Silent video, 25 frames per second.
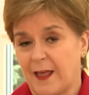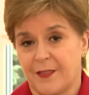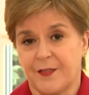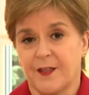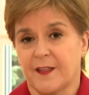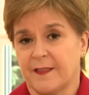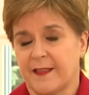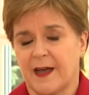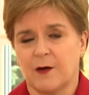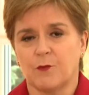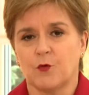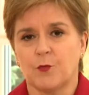I
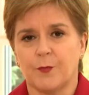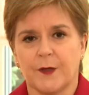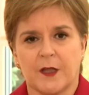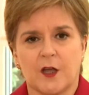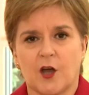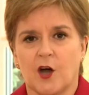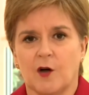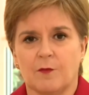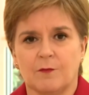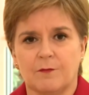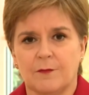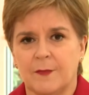think that will
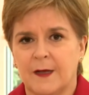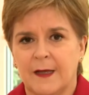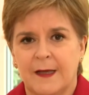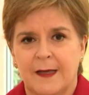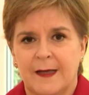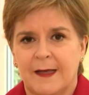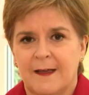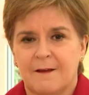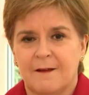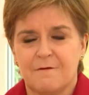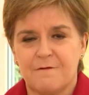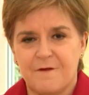become
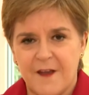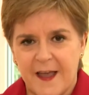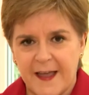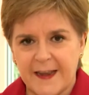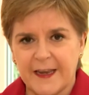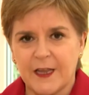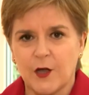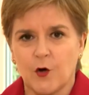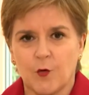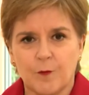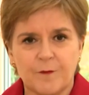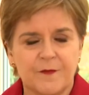
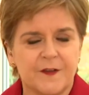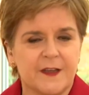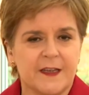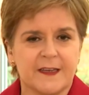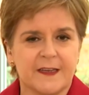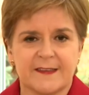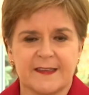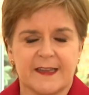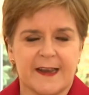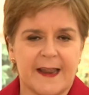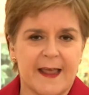very obvious